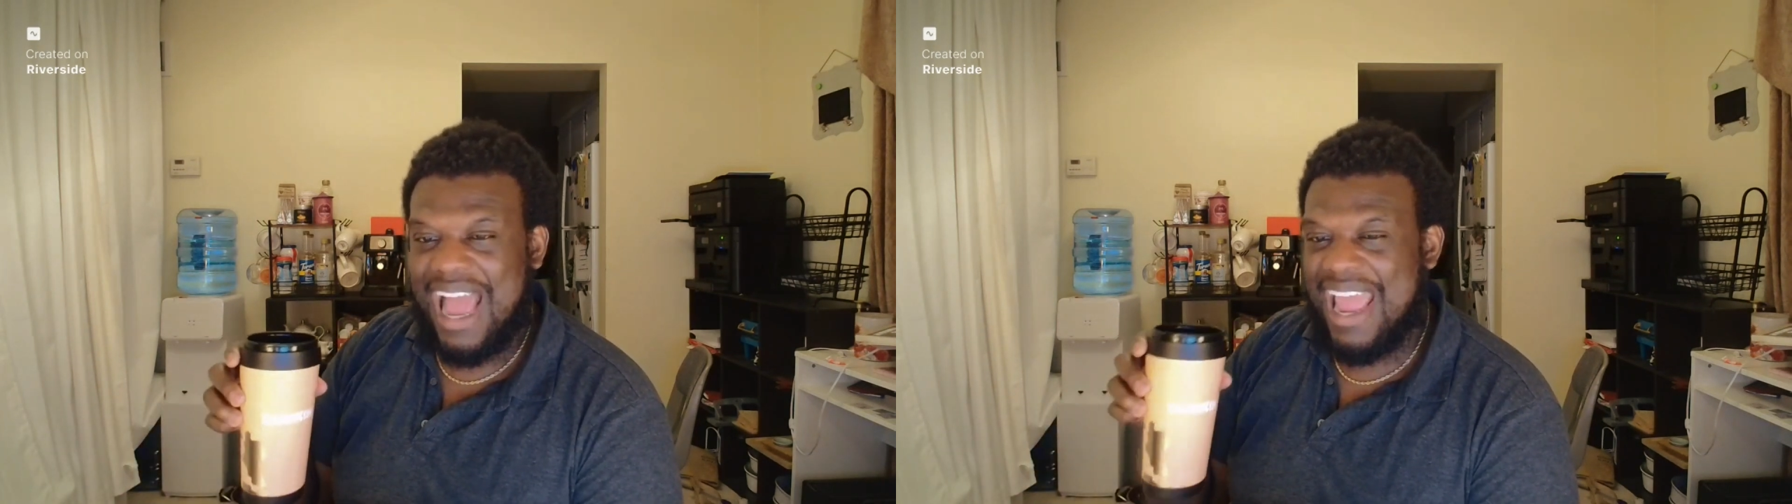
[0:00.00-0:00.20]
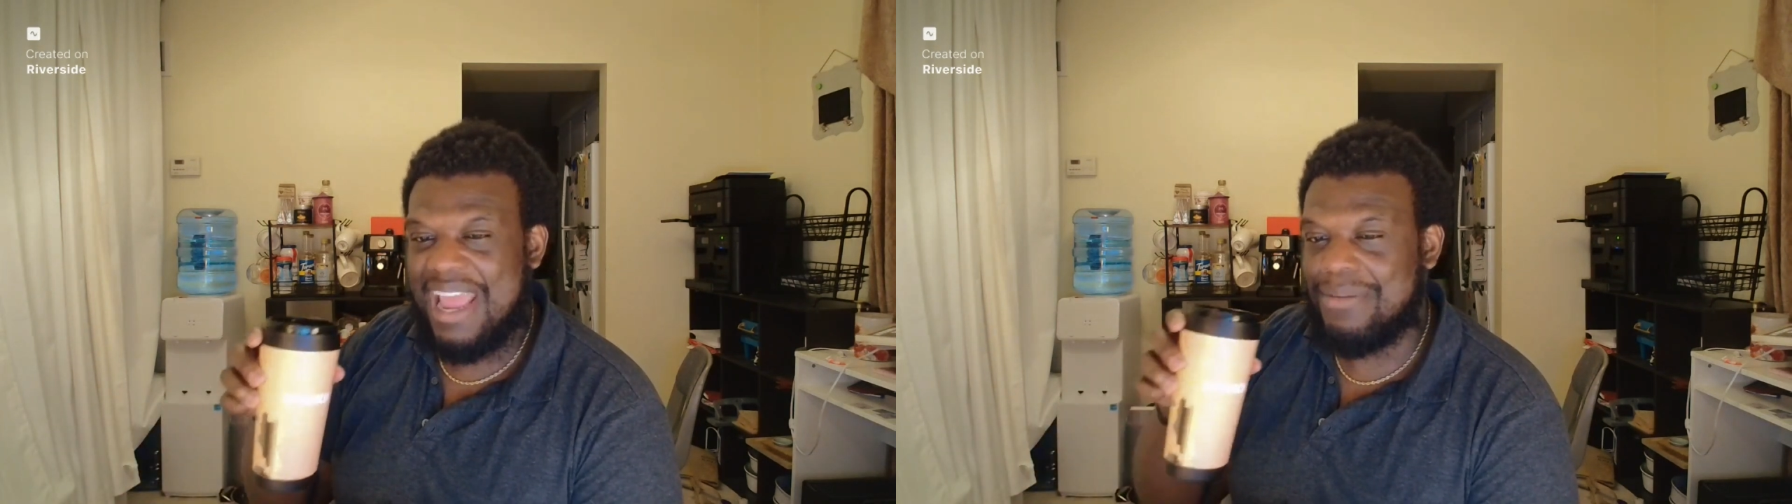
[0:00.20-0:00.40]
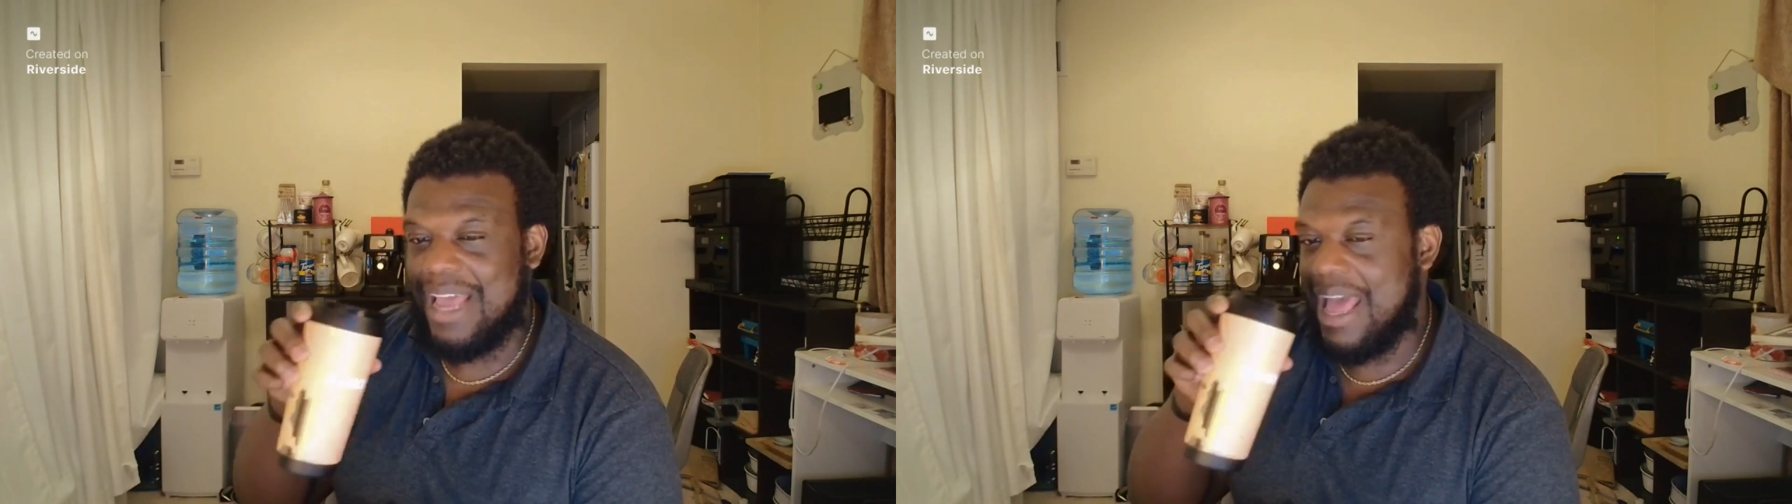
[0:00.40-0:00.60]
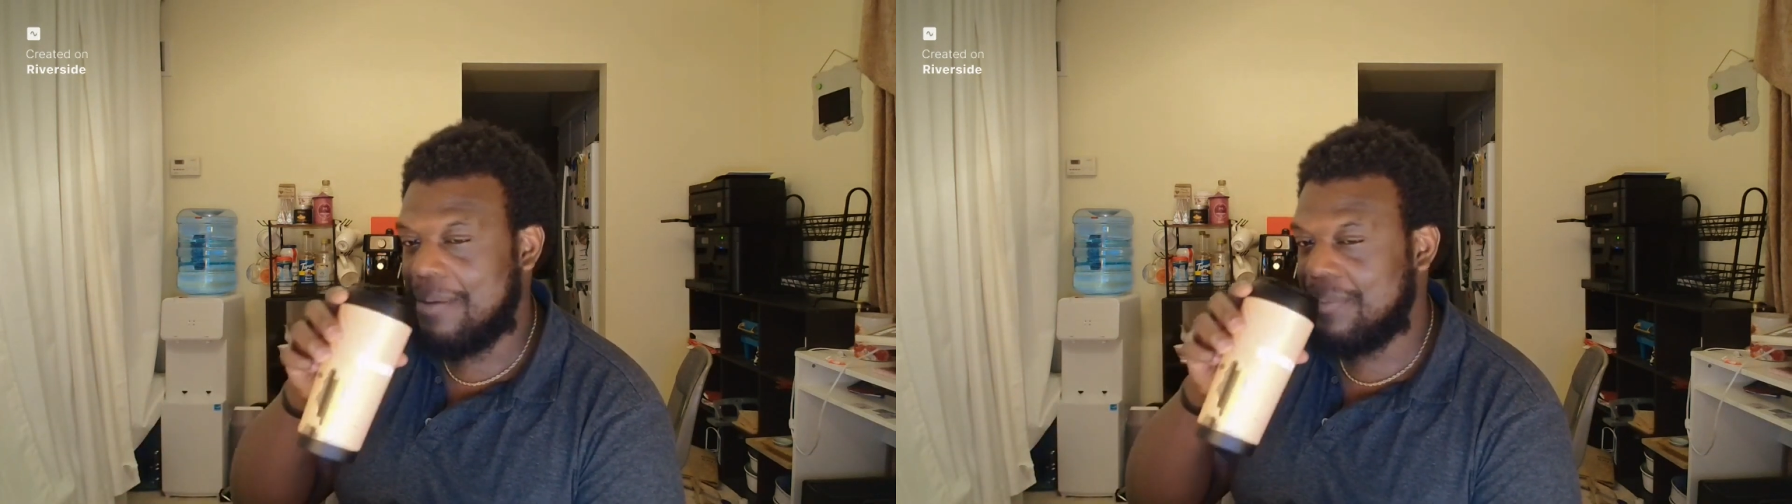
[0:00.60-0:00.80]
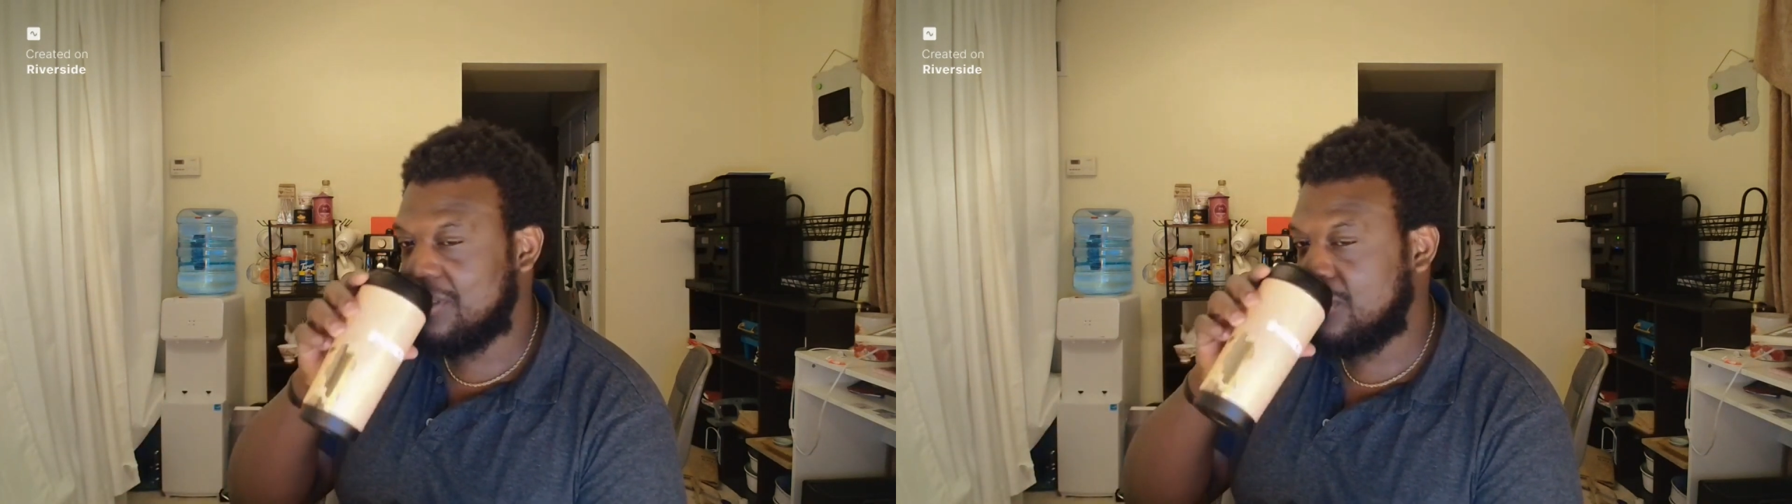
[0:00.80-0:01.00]
I hate when that
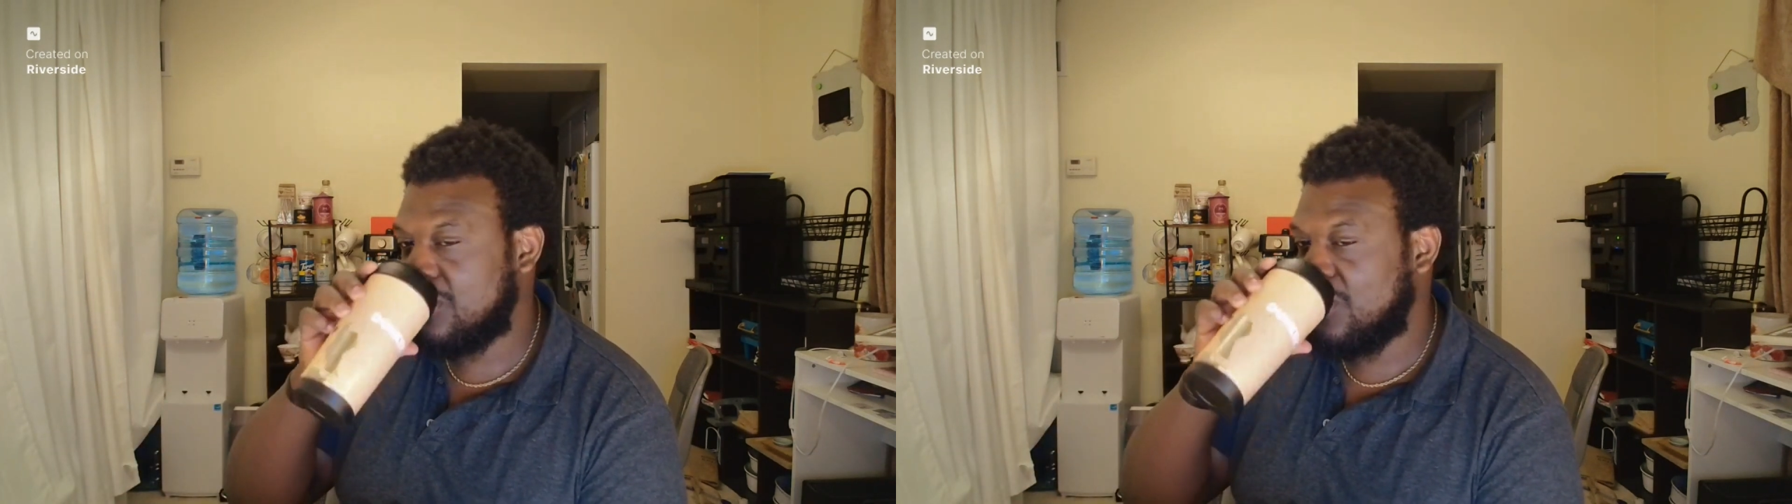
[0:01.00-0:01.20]
happens.